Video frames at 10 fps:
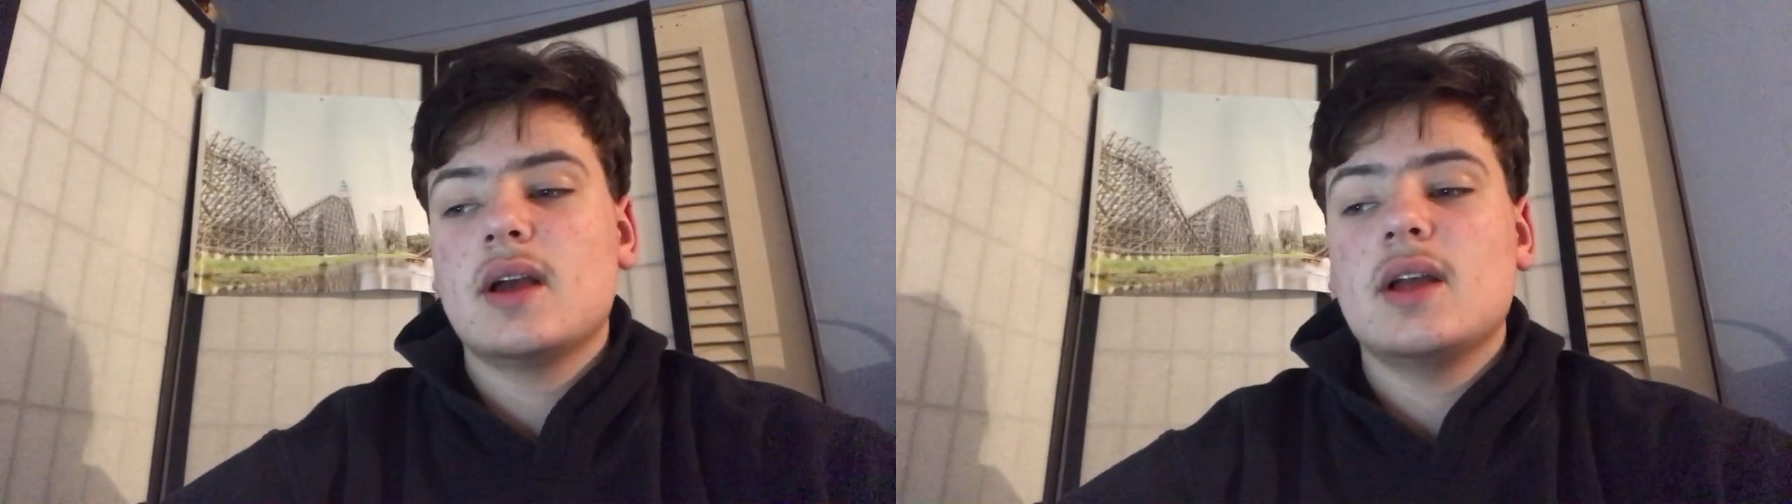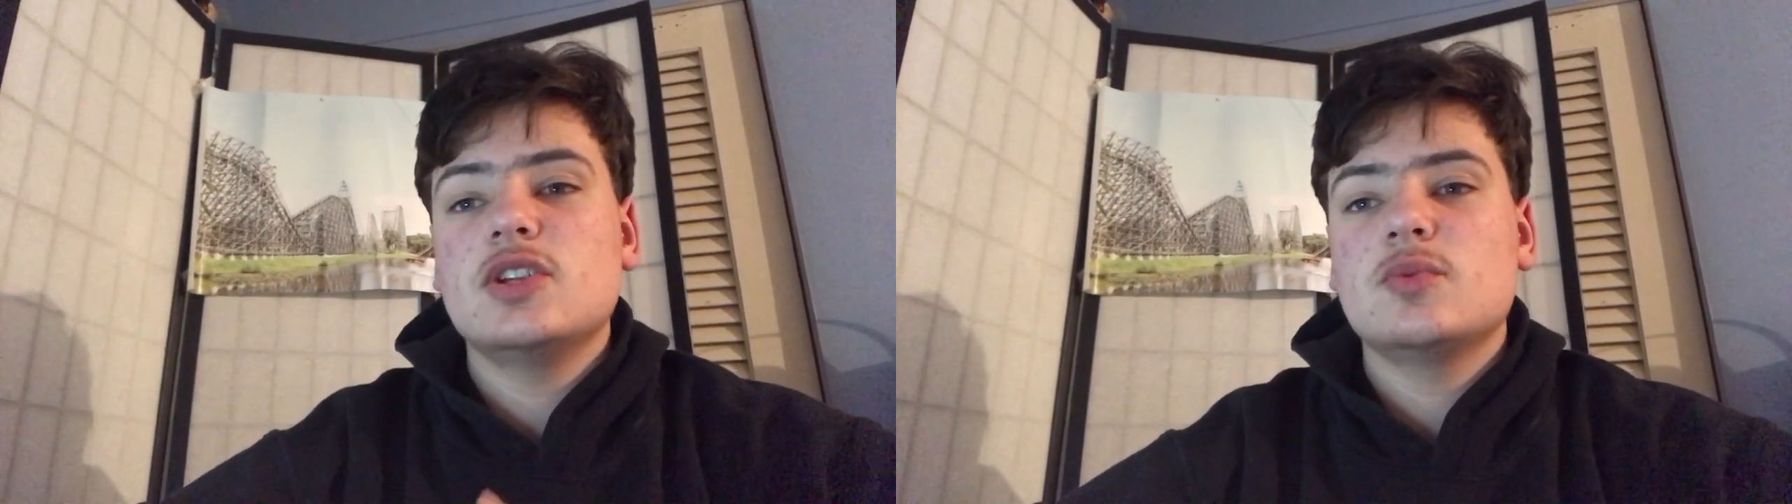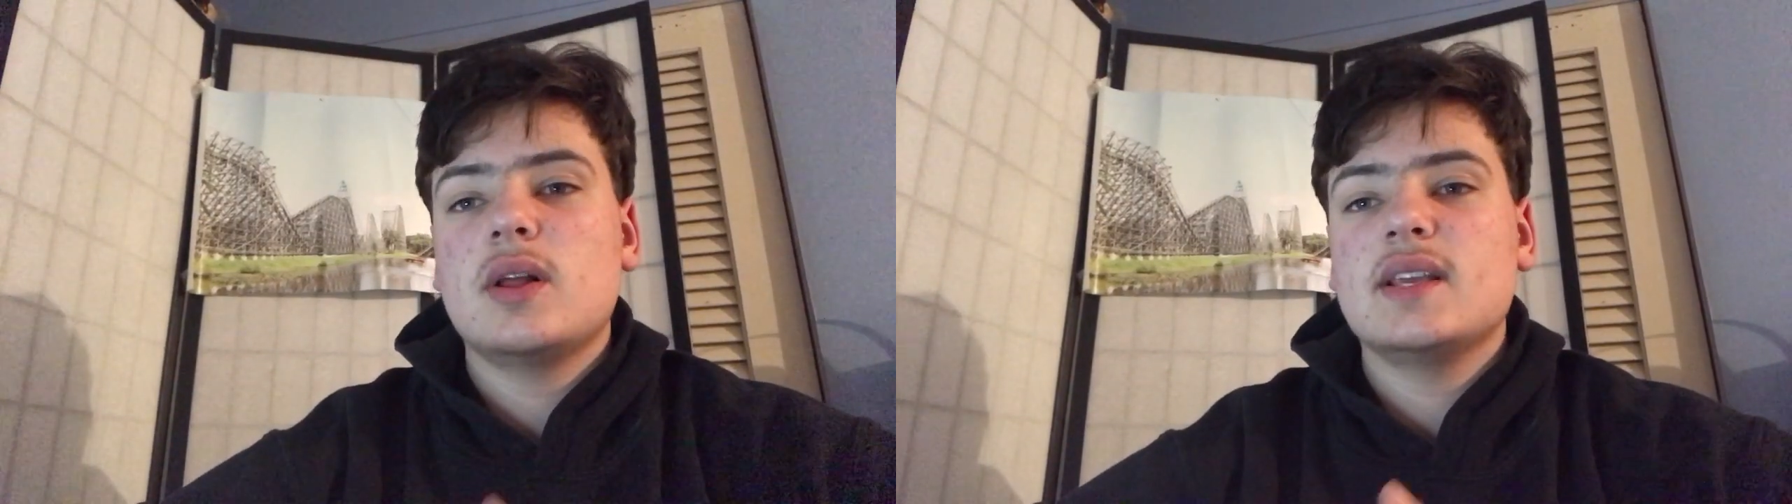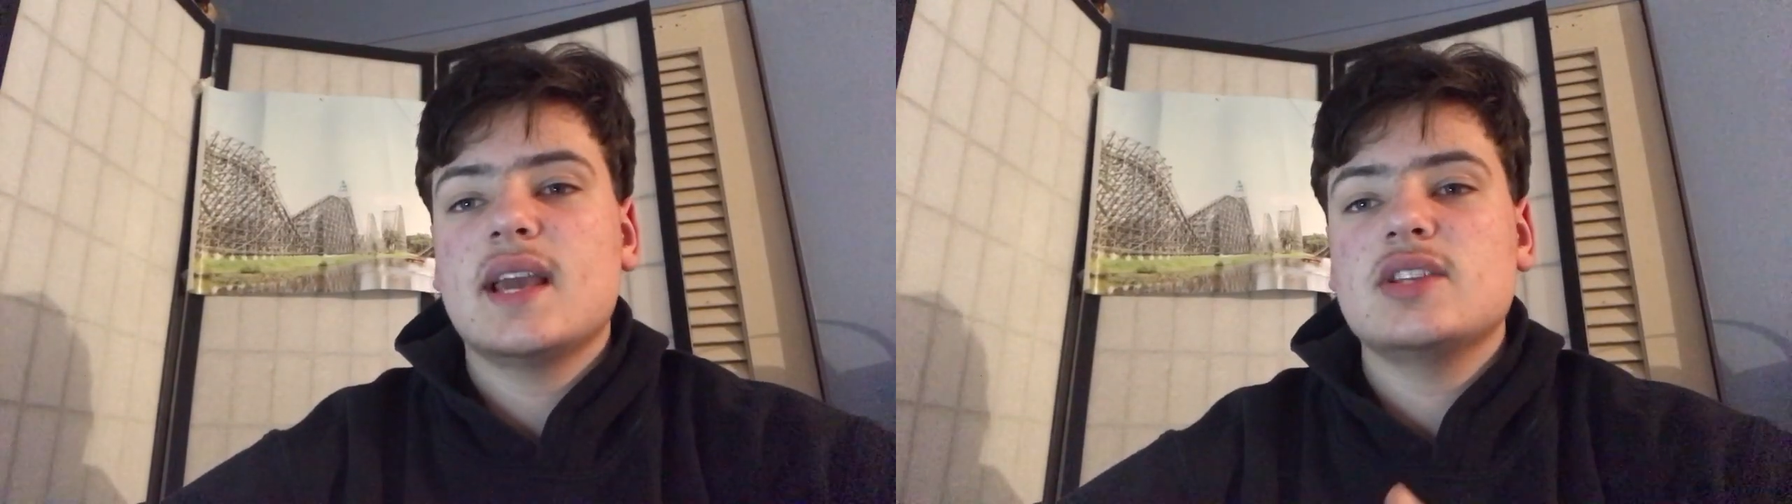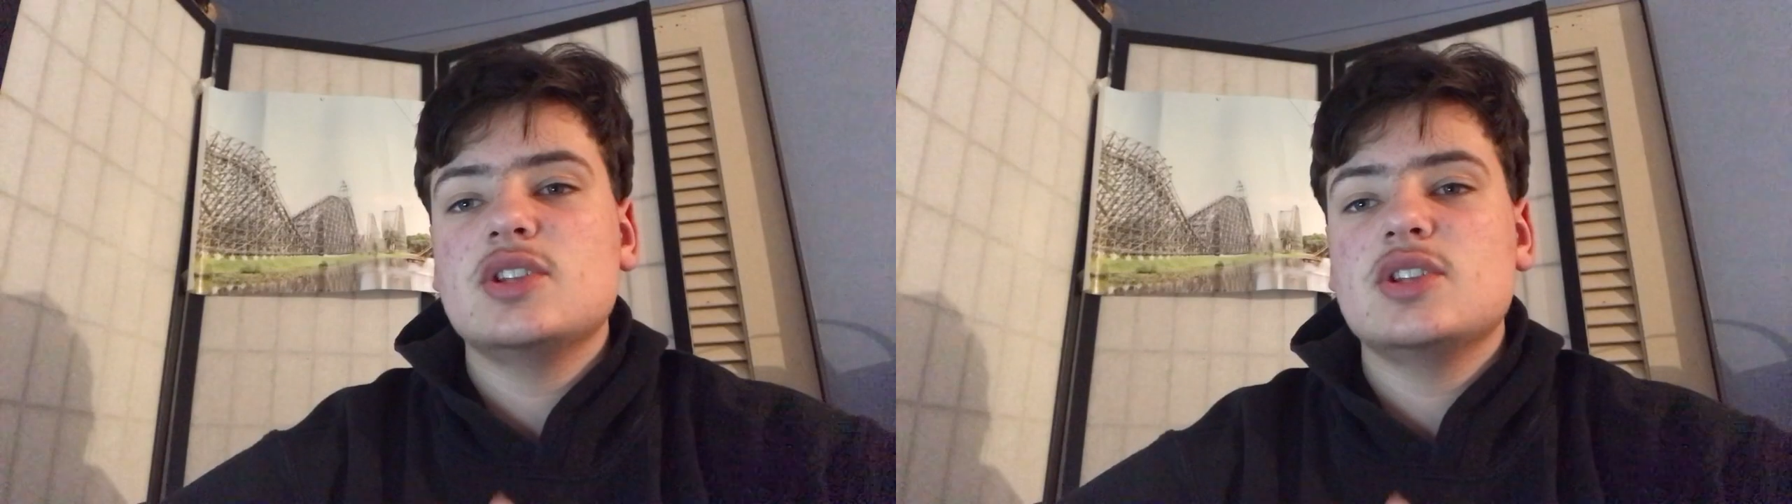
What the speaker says: let you guys